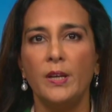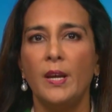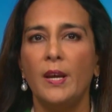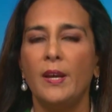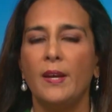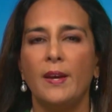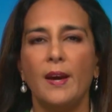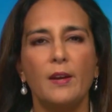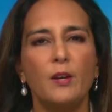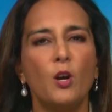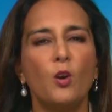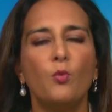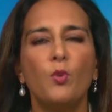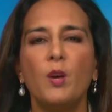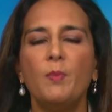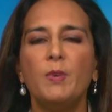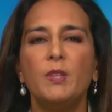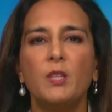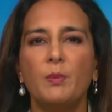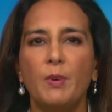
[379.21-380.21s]
And are
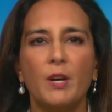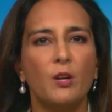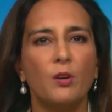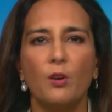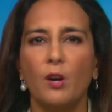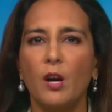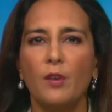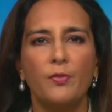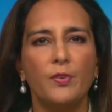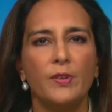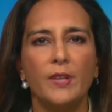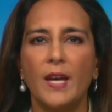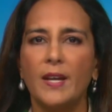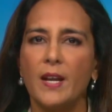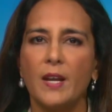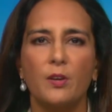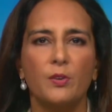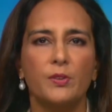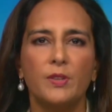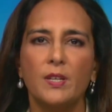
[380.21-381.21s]
women the better off for
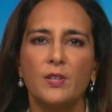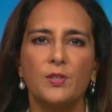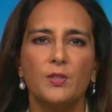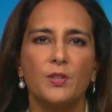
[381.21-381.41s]
that? I don't think